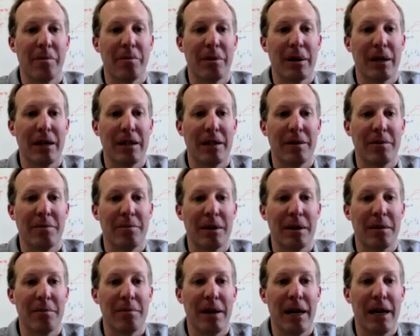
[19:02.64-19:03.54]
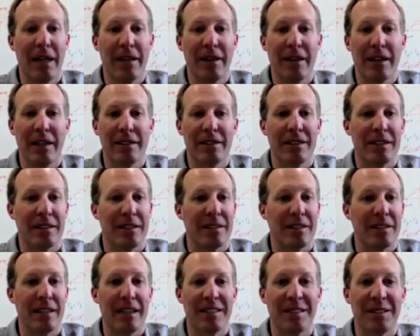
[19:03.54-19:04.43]
But man, that's
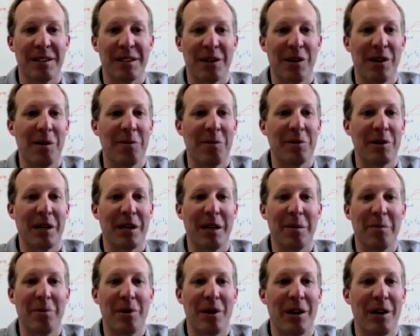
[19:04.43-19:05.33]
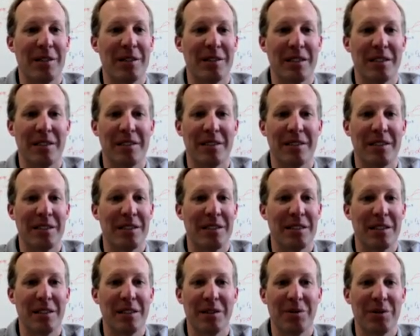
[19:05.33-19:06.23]
a complicated process to
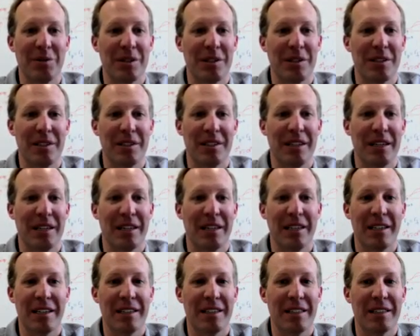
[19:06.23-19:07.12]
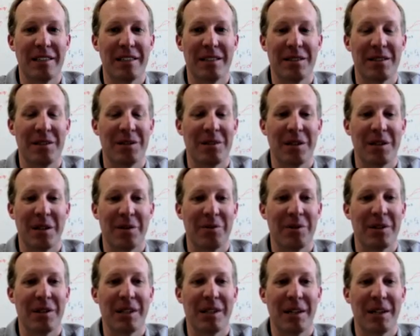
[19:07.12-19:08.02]
deal with the data that's associated
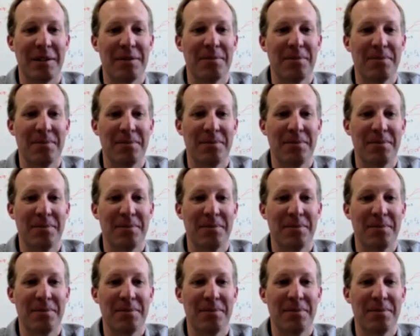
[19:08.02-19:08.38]
with that.